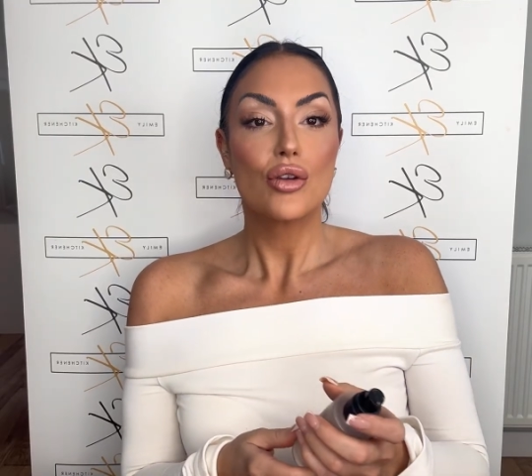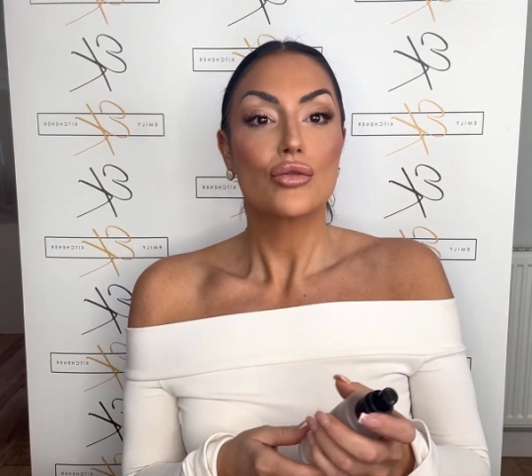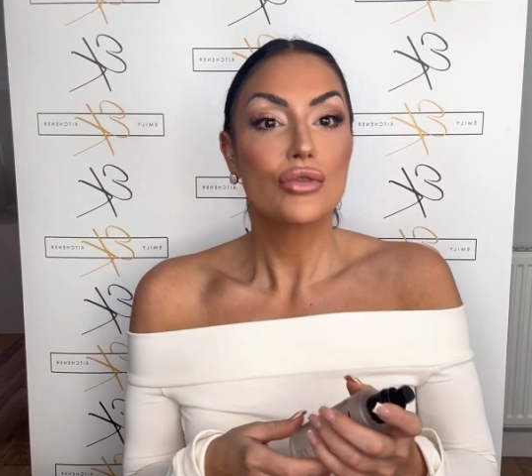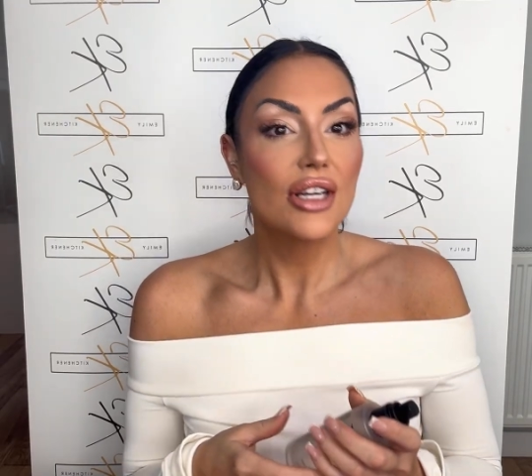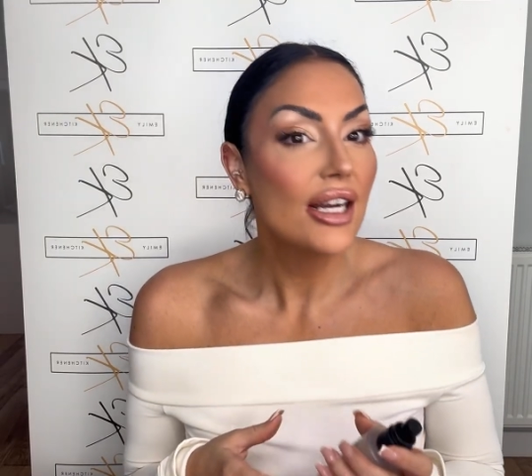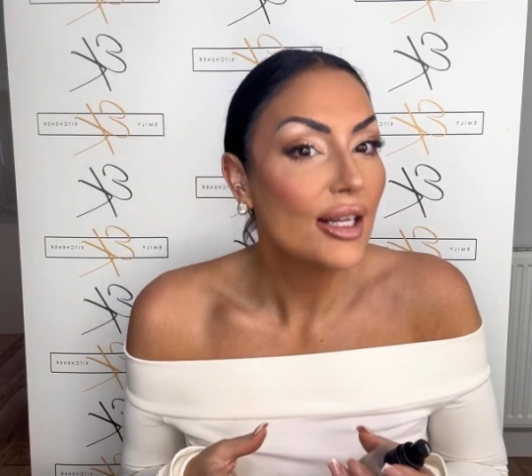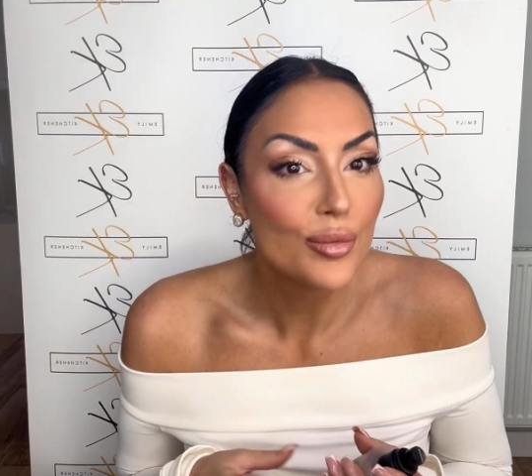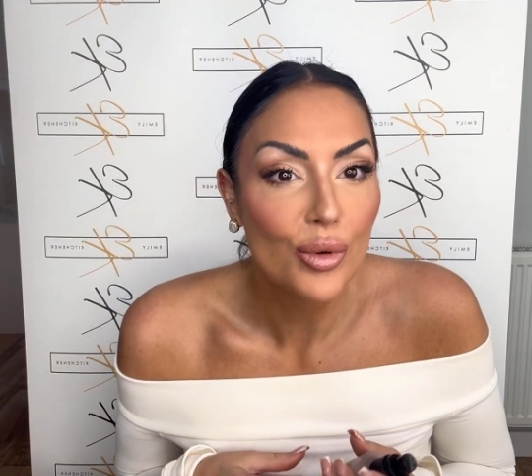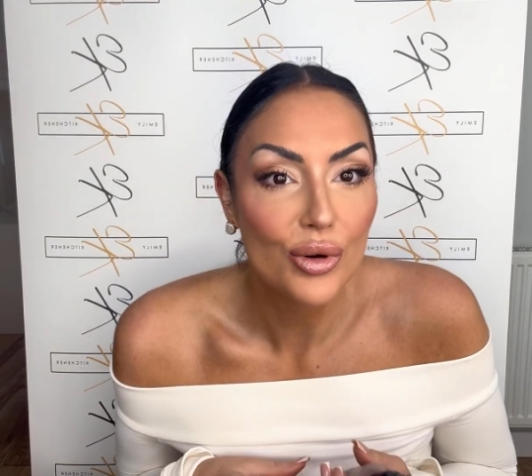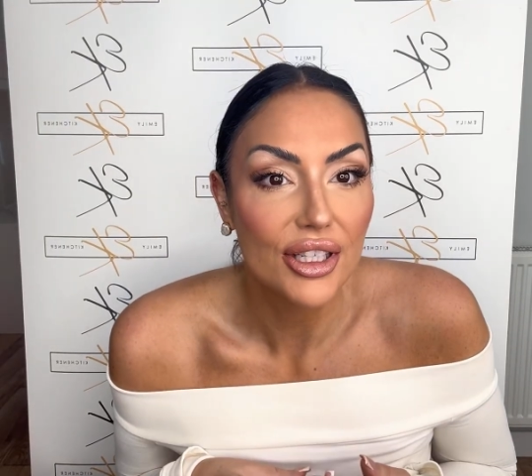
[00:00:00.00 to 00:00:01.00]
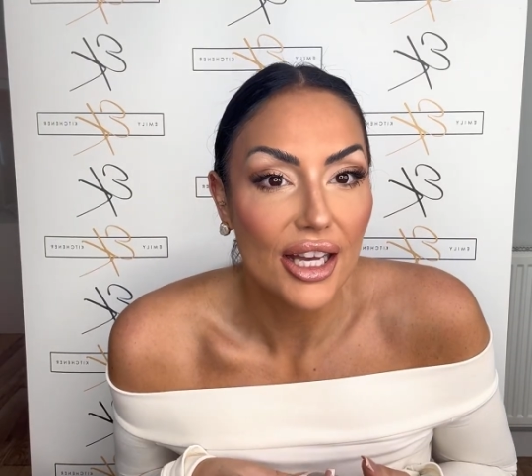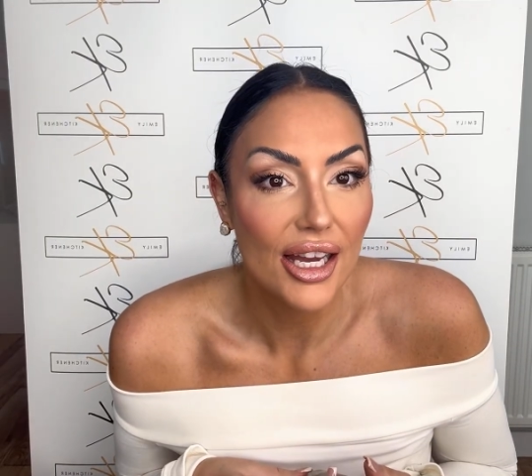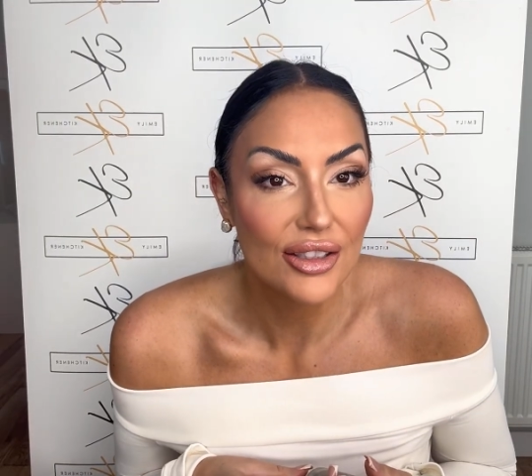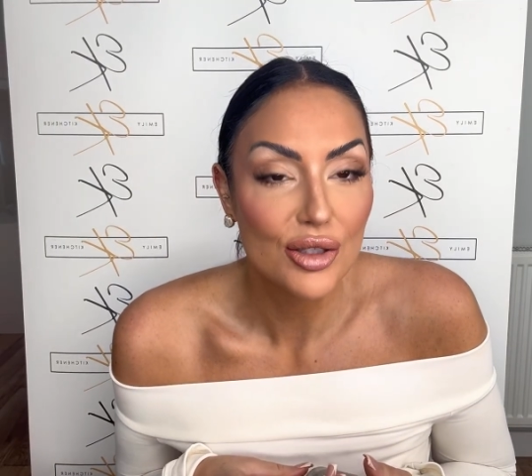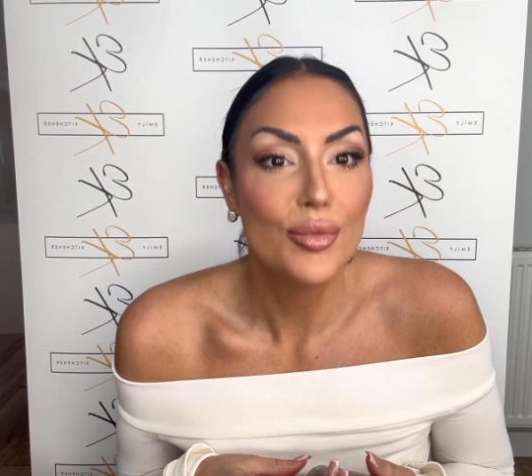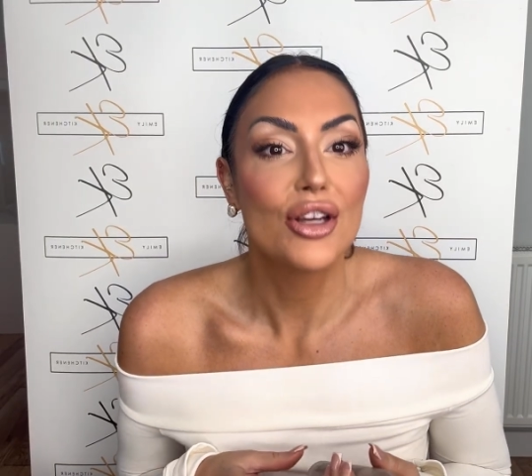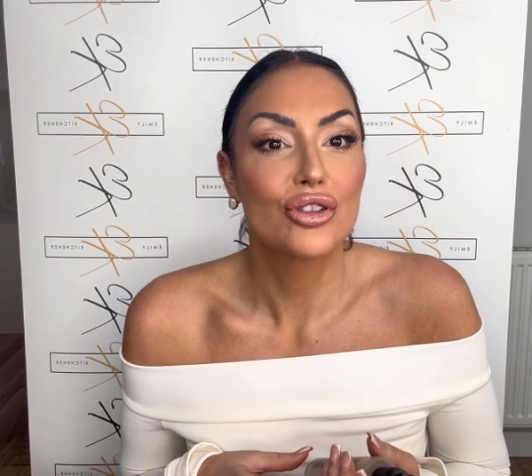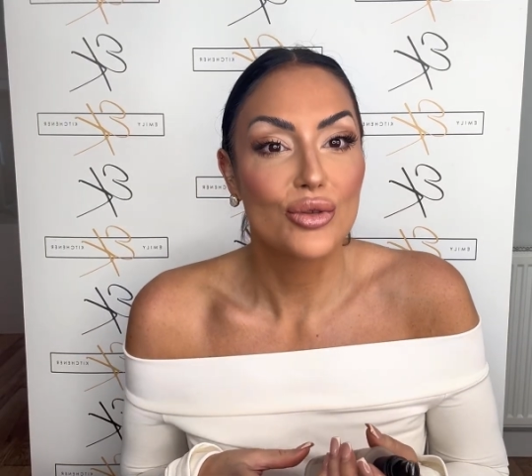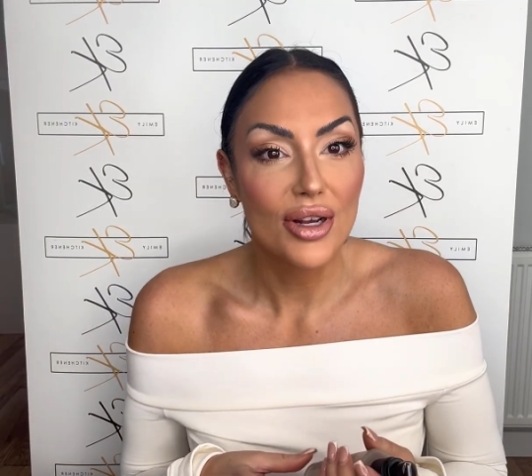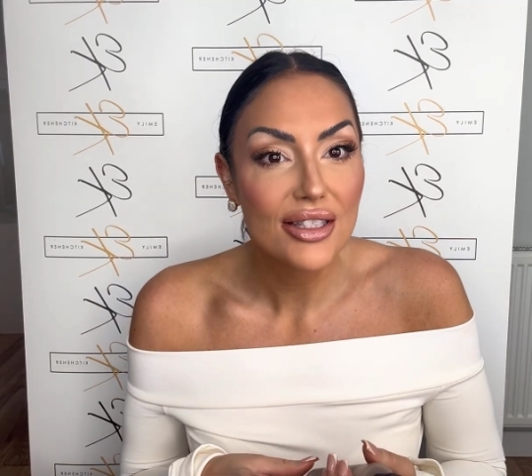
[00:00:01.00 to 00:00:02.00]
Really important again to make sure
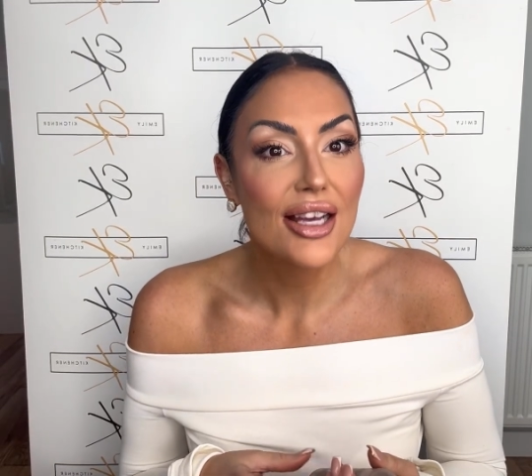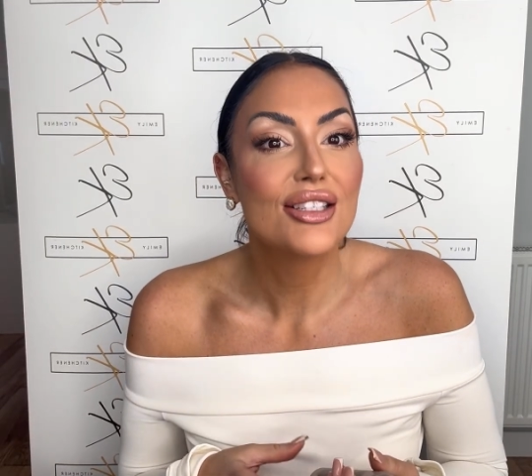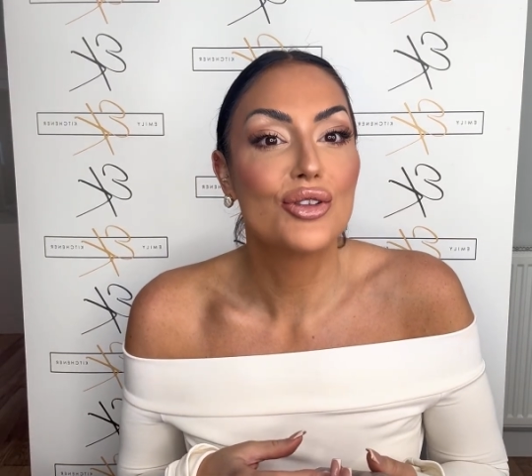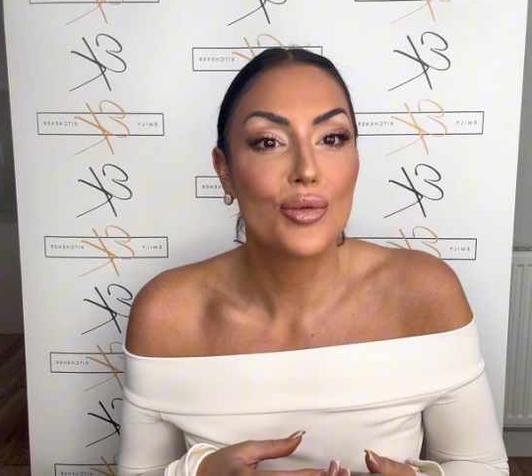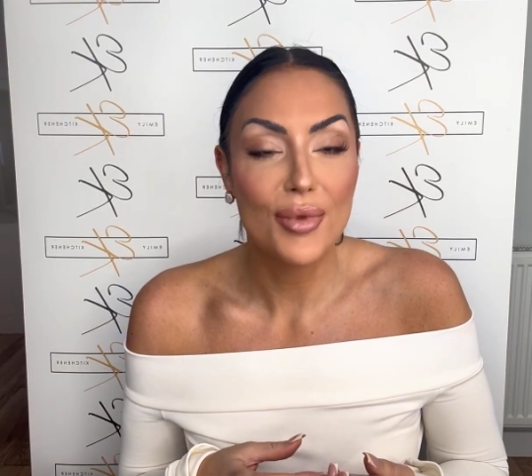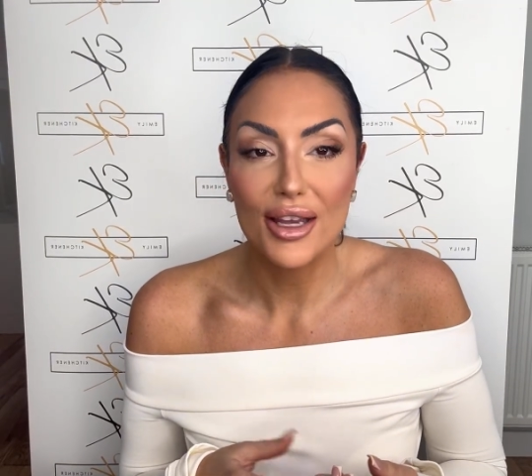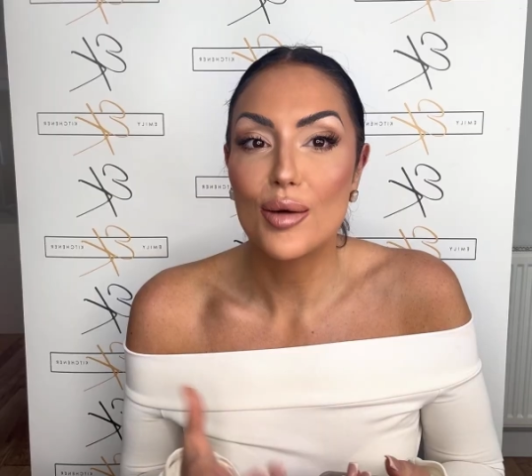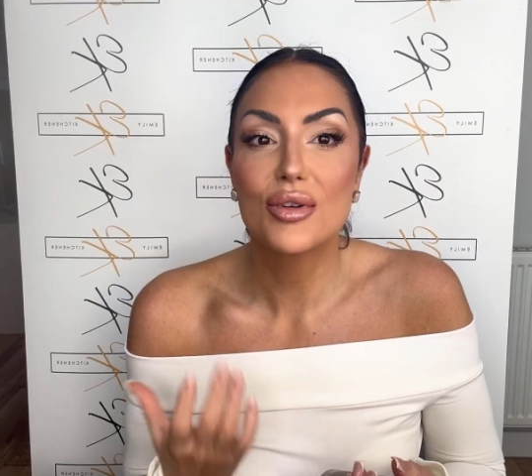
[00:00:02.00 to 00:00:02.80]
you are setting your makeup,